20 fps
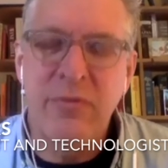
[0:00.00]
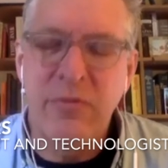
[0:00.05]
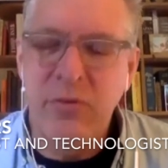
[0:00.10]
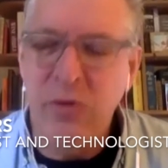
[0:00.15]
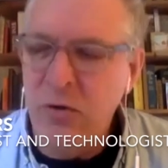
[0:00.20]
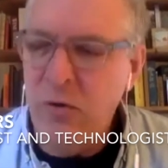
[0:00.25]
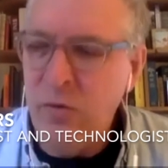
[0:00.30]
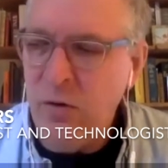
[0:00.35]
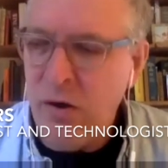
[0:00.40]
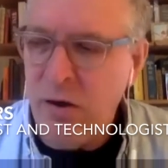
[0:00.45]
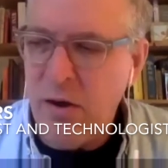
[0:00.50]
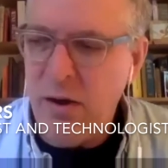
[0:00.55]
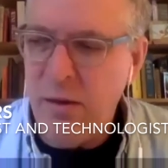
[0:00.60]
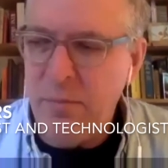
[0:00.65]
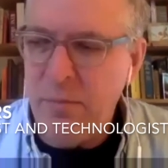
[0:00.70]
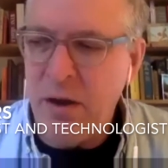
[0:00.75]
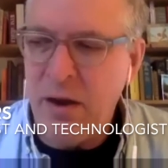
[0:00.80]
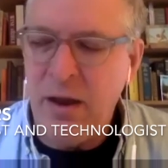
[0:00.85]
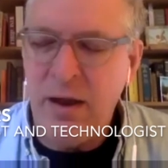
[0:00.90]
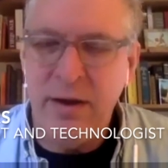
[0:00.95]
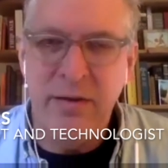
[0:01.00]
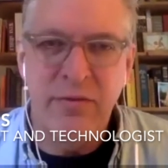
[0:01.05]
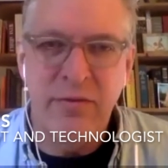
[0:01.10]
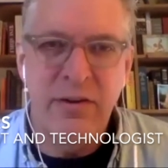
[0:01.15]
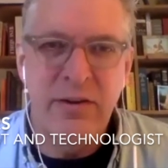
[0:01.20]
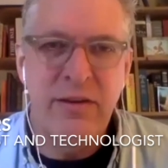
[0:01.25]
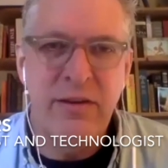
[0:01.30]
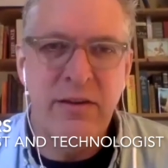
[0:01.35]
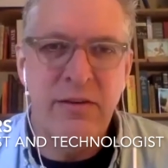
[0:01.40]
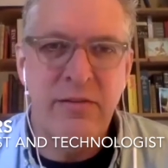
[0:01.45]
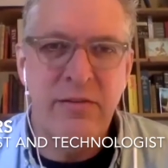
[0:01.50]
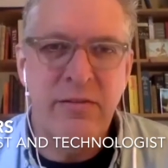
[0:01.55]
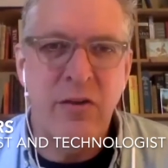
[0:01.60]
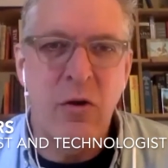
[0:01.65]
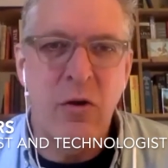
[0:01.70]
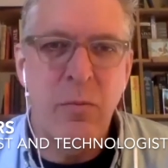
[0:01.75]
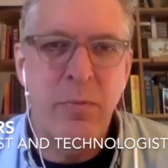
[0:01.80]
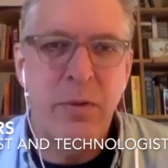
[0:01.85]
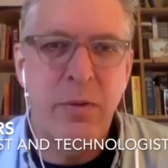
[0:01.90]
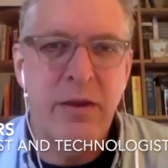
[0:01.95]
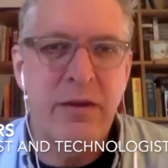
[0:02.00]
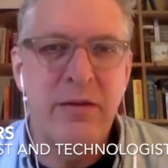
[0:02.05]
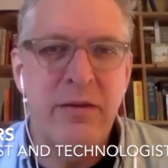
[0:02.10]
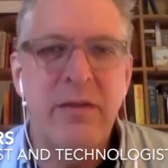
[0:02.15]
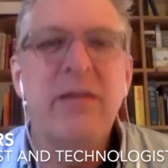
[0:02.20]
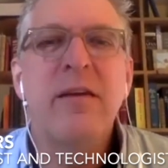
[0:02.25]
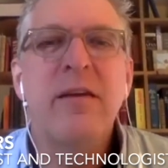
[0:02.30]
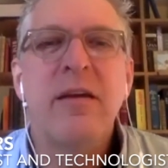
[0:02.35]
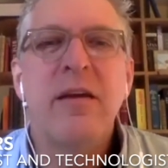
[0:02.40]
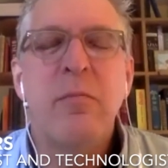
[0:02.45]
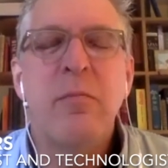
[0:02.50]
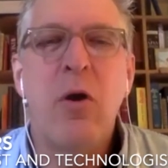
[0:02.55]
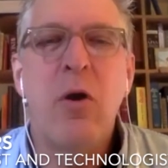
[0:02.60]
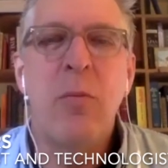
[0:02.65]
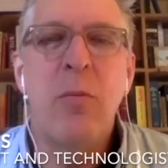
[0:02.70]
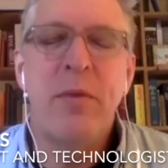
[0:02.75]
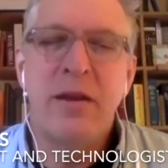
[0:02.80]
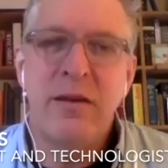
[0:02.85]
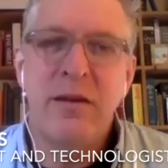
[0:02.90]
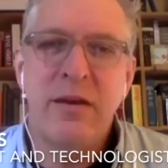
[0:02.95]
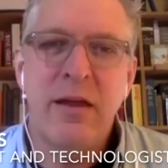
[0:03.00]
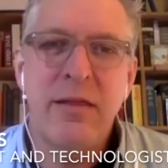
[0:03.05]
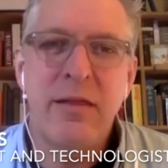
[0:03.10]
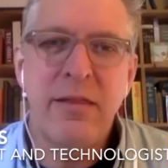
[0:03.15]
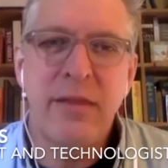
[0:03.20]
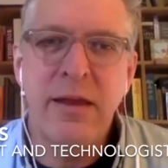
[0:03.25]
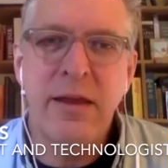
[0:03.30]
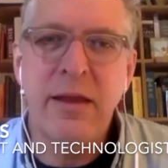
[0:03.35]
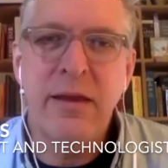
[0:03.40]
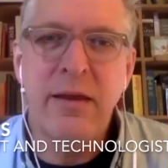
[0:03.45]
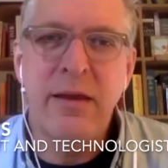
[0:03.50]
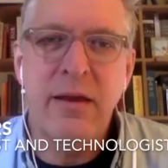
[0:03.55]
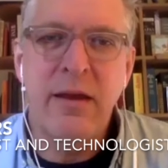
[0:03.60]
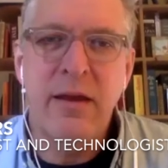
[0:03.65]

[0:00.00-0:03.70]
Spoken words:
through a kind of a dystopian moment, I think.